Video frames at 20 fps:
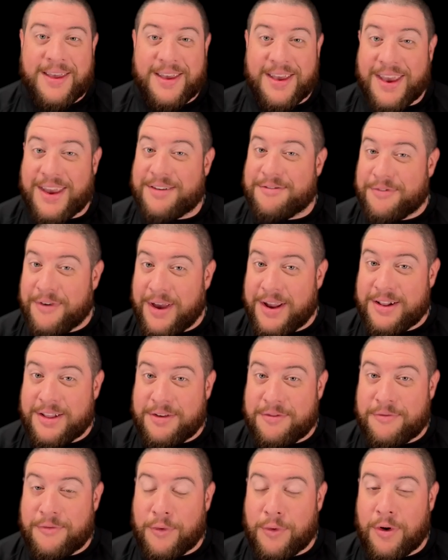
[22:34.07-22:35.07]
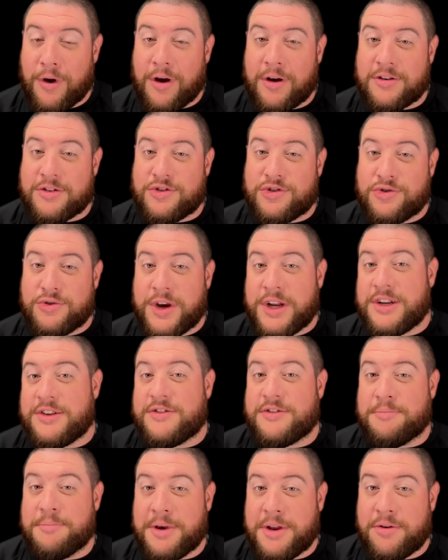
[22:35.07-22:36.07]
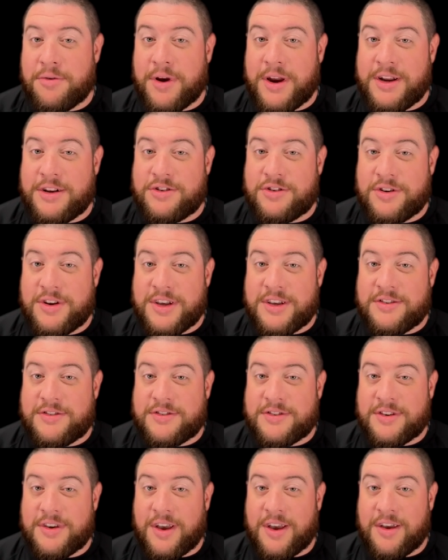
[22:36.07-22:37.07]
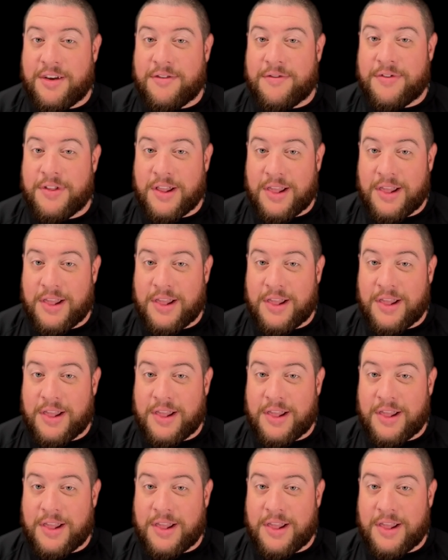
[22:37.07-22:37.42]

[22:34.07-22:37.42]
And finally, for our straightest mid-range disc of the